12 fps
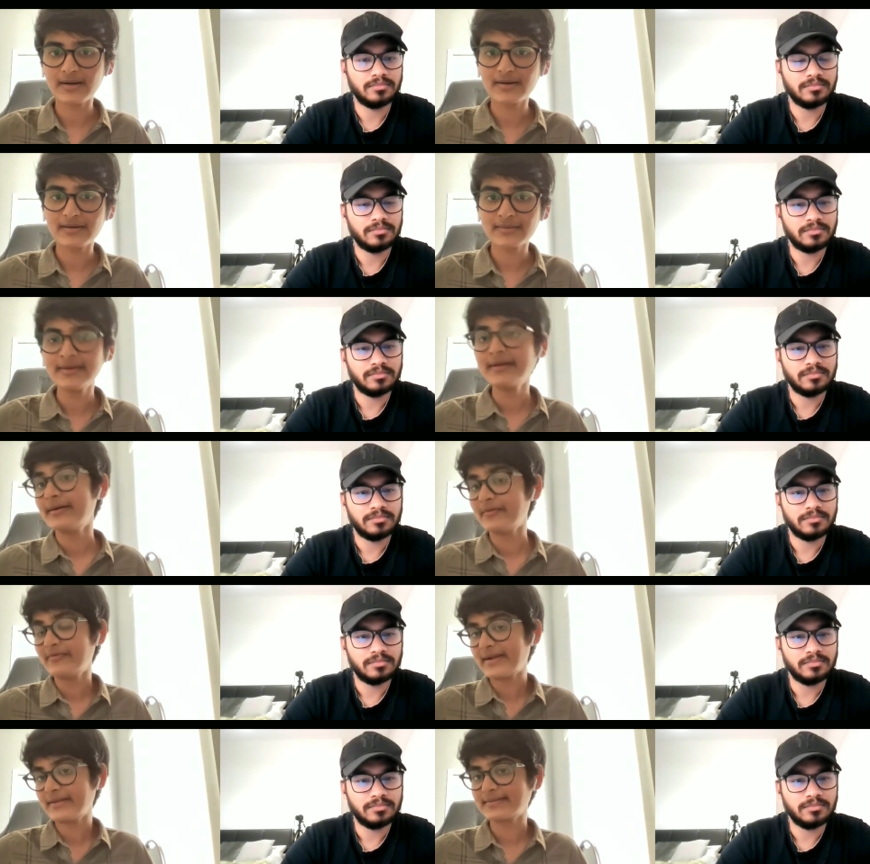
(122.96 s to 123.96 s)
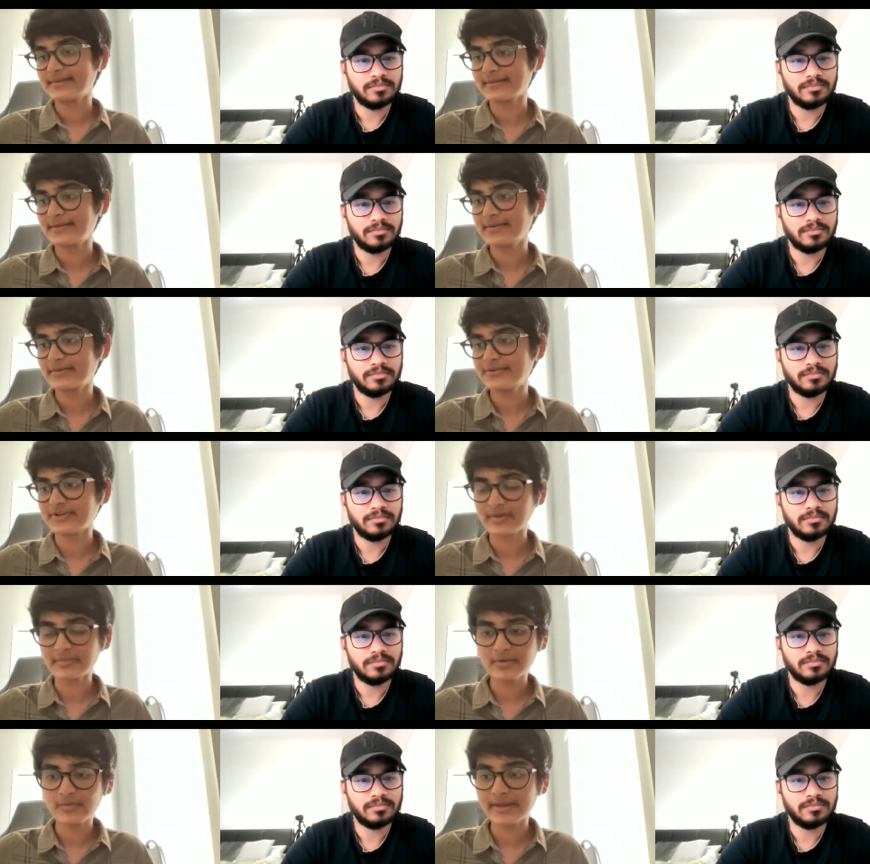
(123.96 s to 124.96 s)
Speaker 1: uh, whereas the
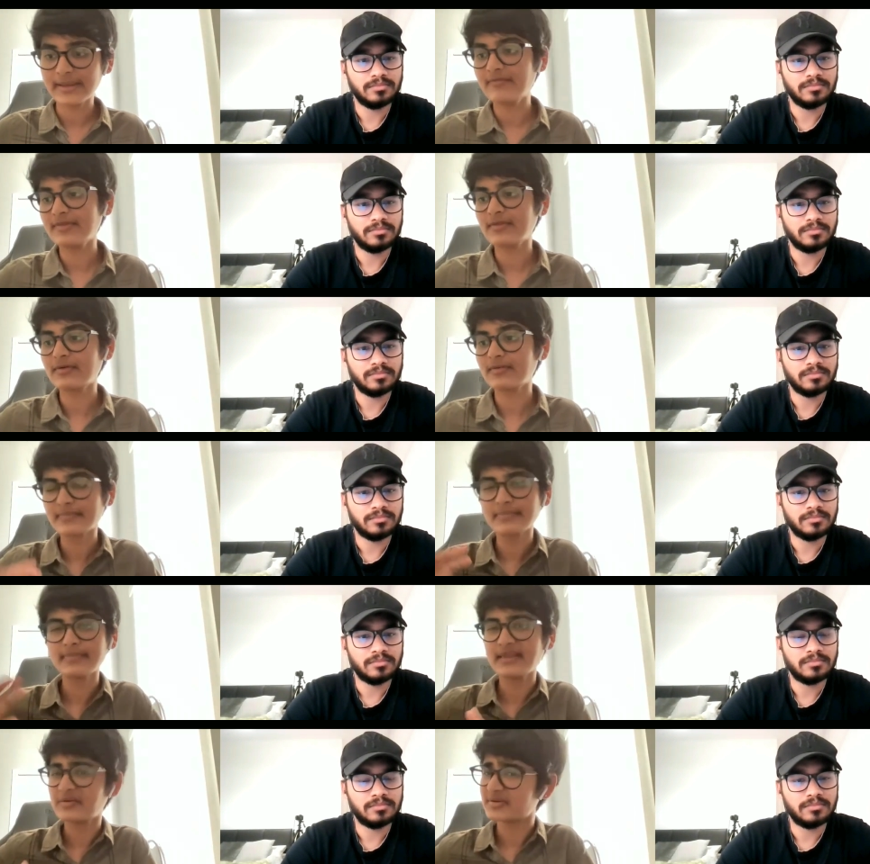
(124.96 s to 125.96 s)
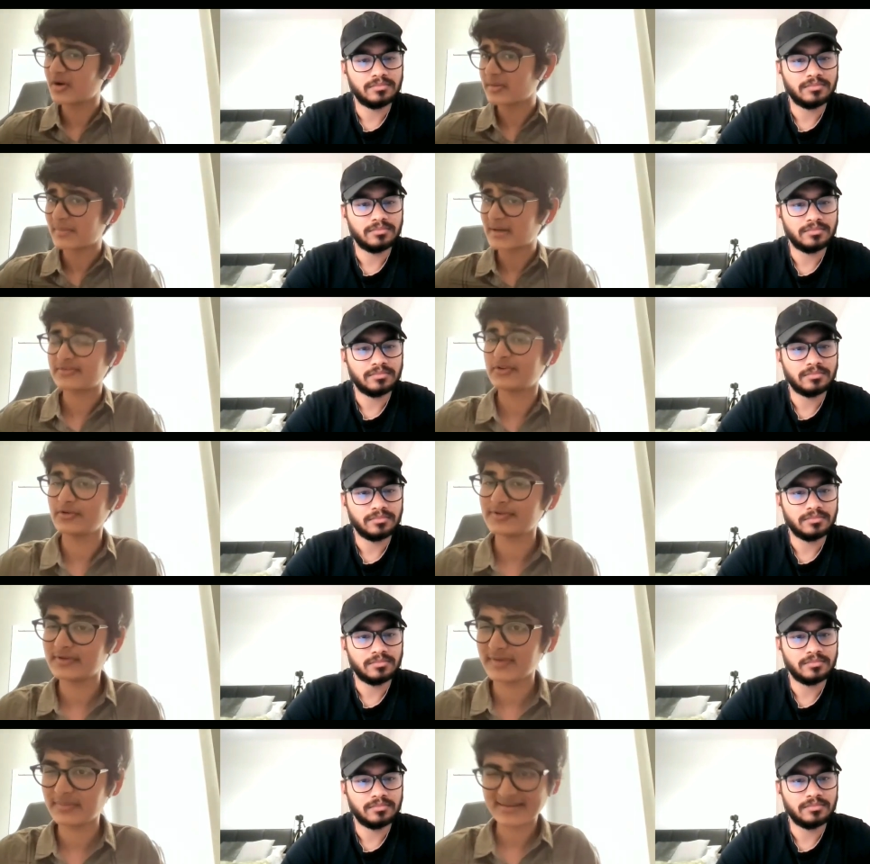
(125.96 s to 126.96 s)
German one, even though there was not much
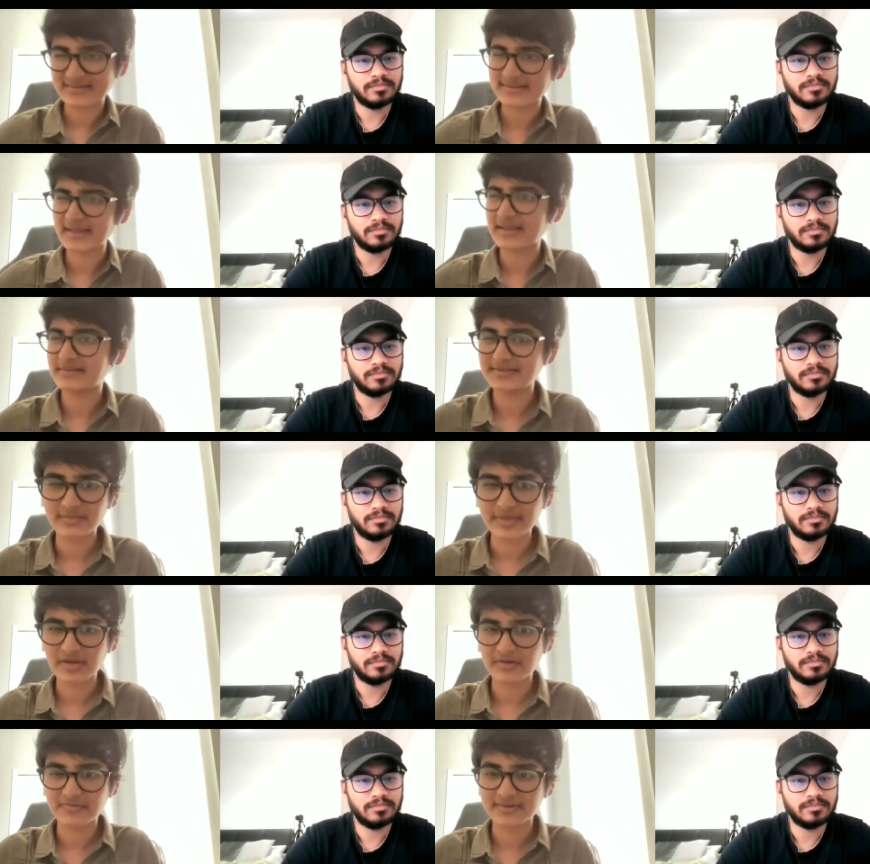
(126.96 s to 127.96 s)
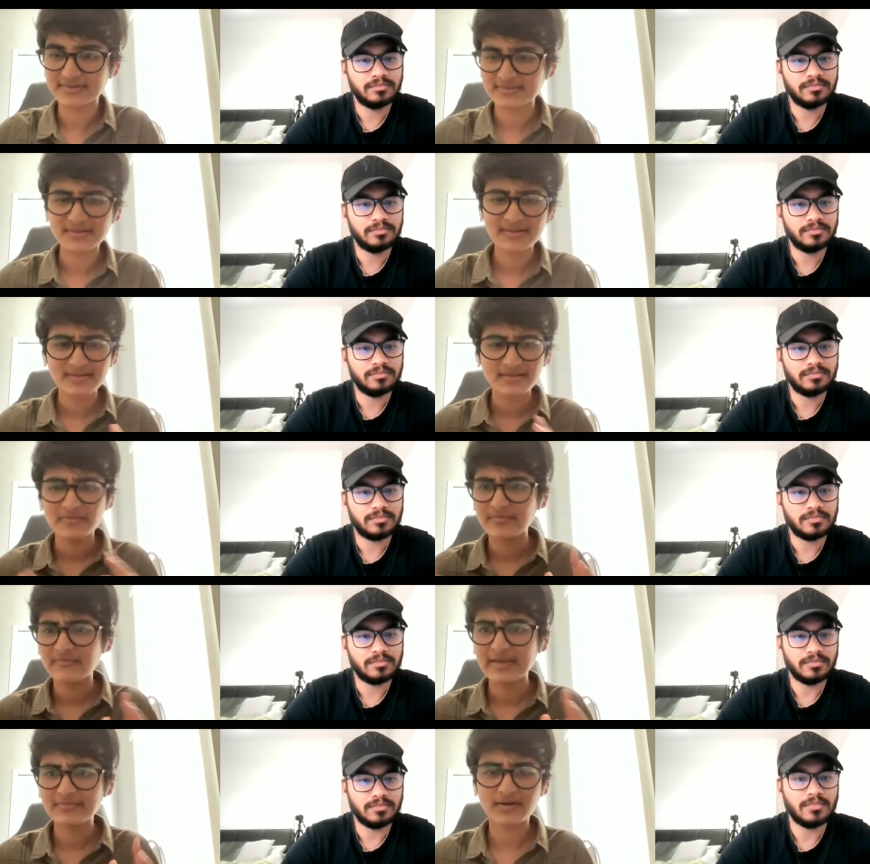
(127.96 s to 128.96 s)
tuition fee, because I guess Germany offers
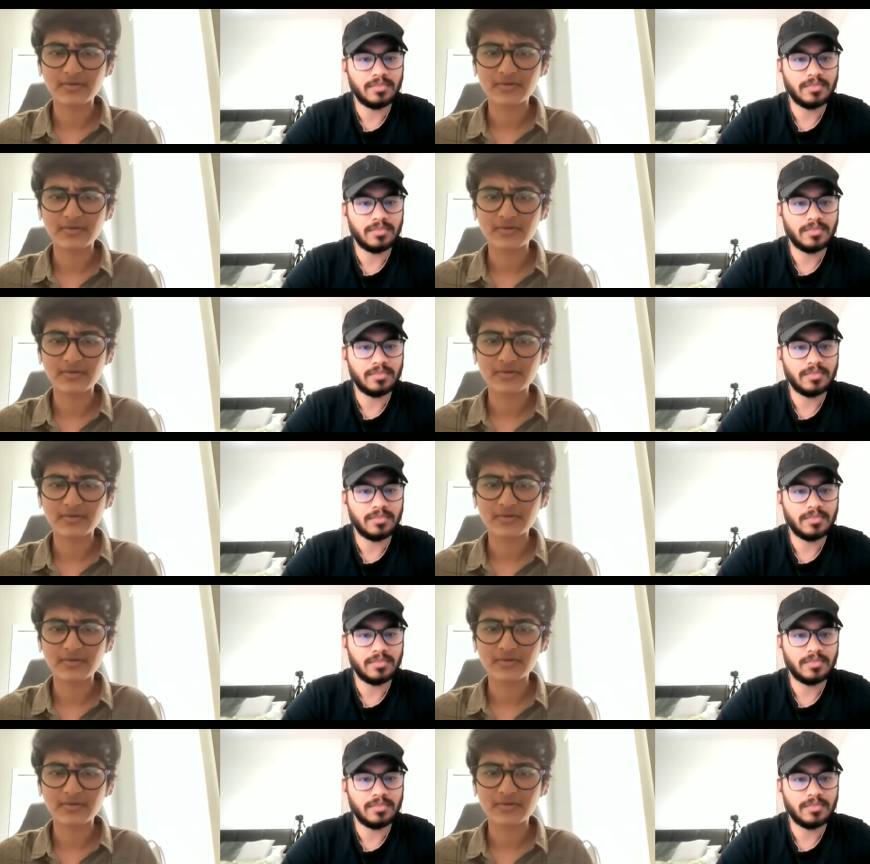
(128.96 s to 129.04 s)
ways